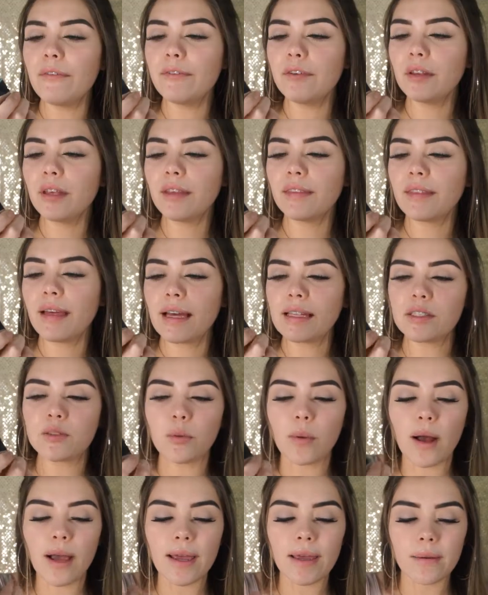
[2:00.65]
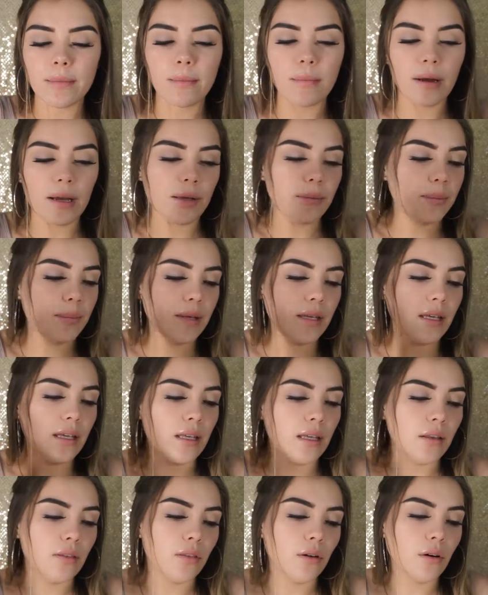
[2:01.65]
feel like that's why it might
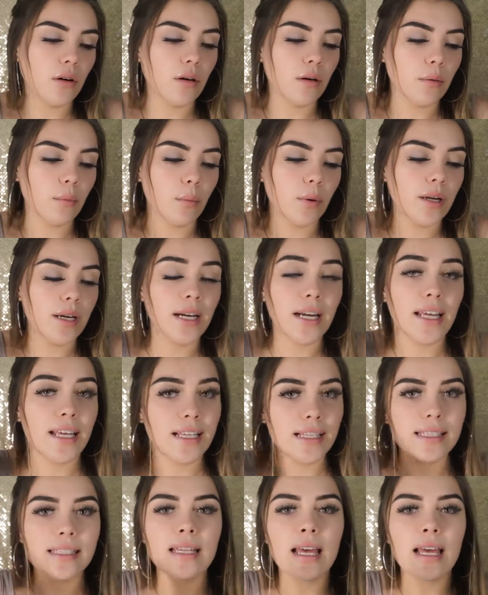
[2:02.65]
be what it is.